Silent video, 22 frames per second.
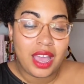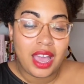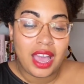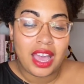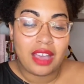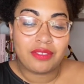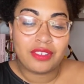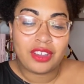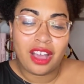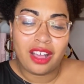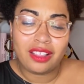
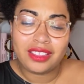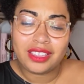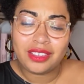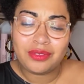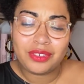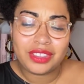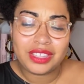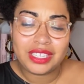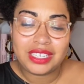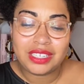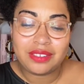of calling
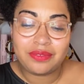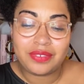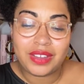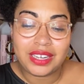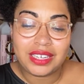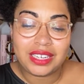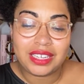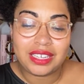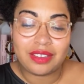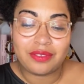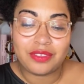for the
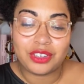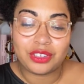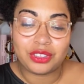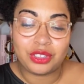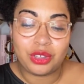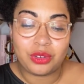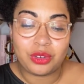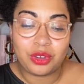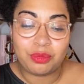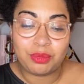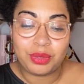defunding of your
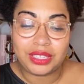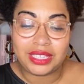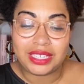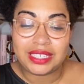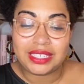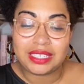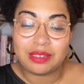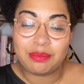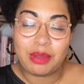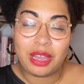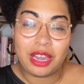local police
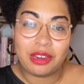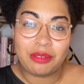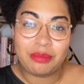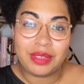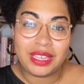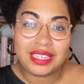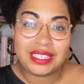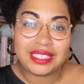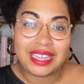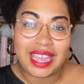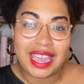
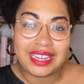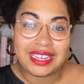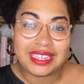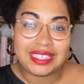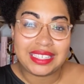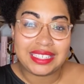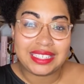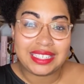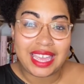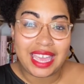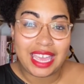departments and
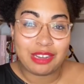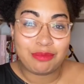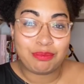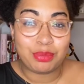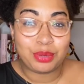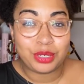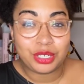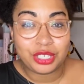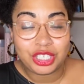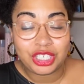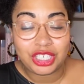instead
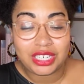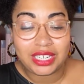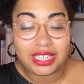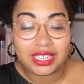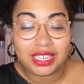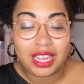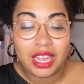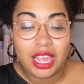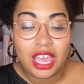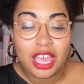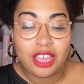
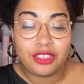pushing